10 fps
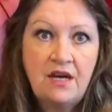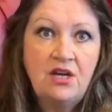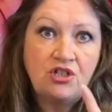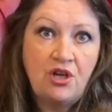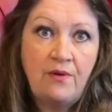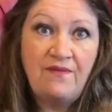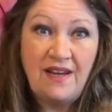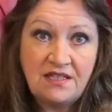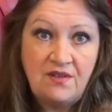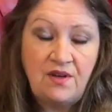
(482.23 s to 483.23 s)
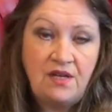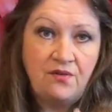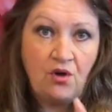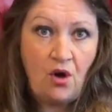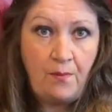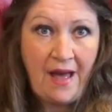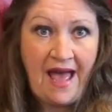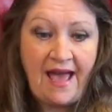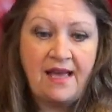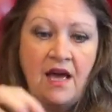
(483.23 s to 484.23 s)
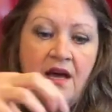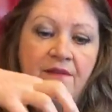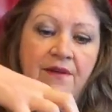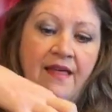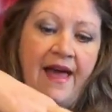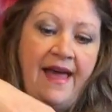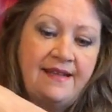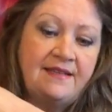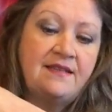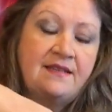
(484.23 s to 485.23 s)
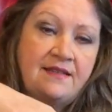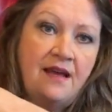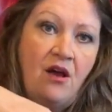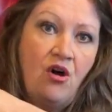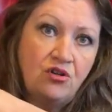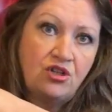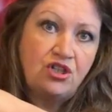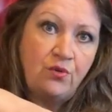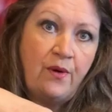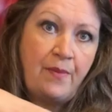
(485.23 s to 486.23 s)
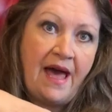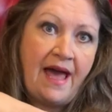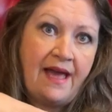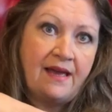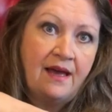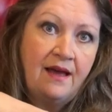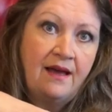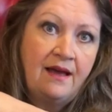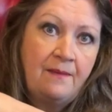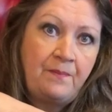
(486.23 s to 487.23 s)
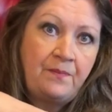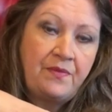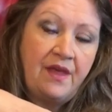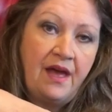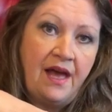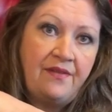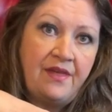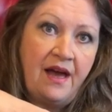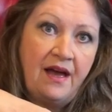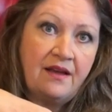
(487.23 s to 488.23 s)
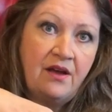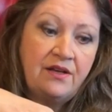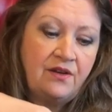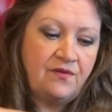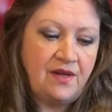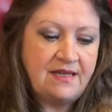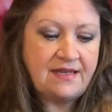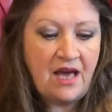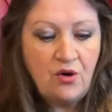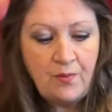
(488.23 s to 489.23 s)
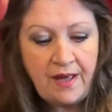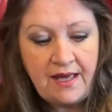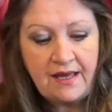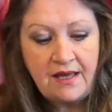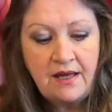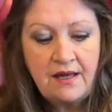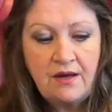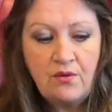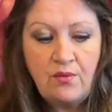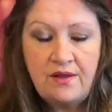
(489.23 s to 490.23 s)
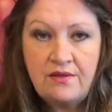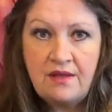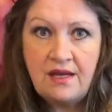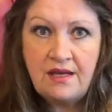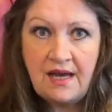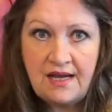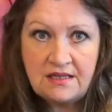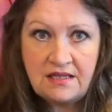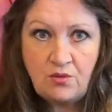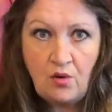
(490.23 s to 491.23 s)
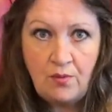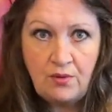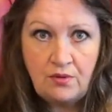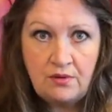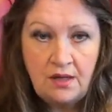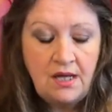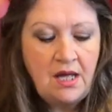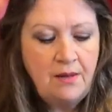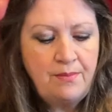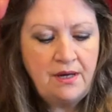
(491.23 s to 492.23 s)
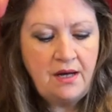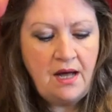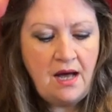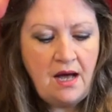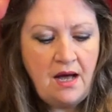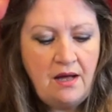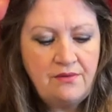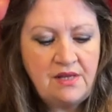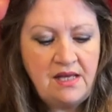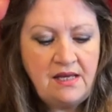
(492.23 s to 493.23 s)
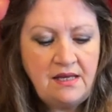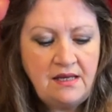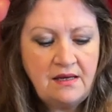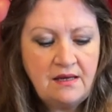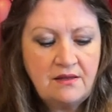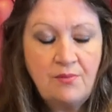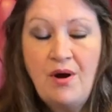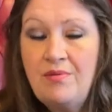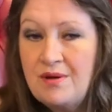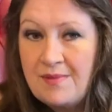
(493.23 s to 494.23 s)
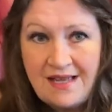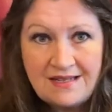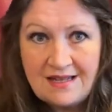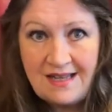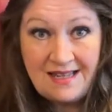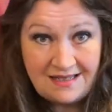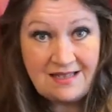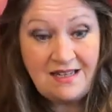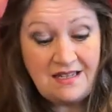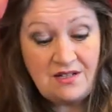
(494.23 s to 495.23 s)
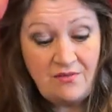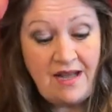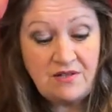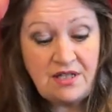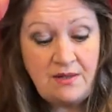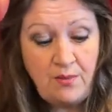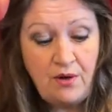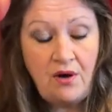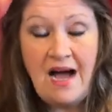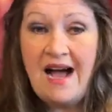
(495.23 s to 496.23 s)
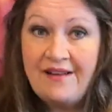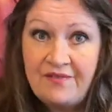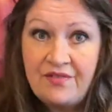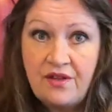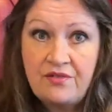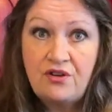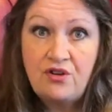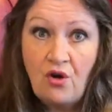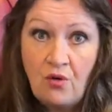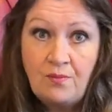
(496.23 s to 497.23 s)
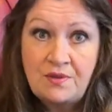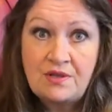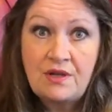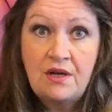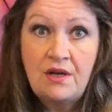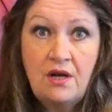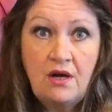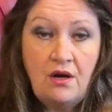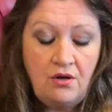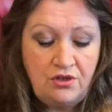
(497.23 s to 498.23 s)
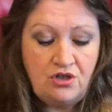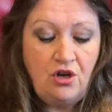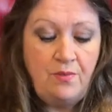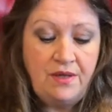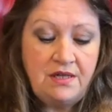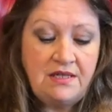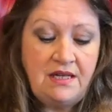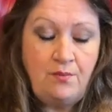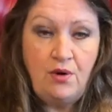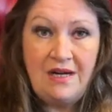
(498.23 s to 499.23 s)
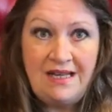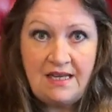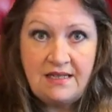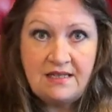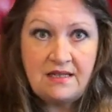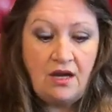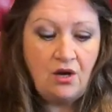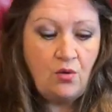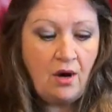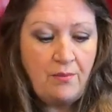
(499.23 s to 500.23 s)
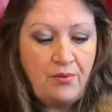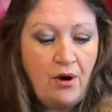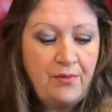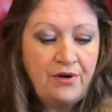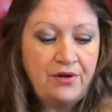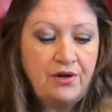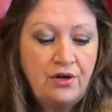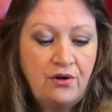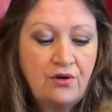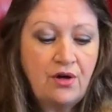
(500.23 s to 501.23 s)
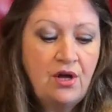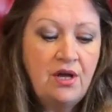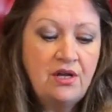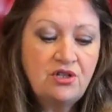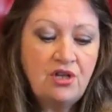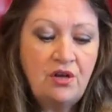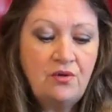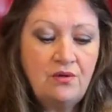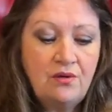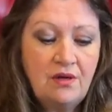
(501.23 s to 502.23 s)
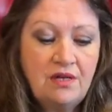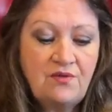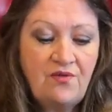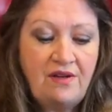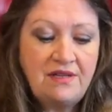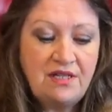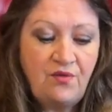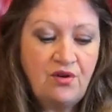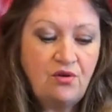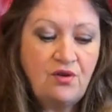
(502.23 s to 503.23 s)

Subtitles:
So effectively you've got a peg for the head to sit onto a peg, and that kind of is helping with the anti-wobble. But the problem is that it's a round teapot, and that the knobs on the top of the teapot lids are quite prominent, look. So it's very difficult.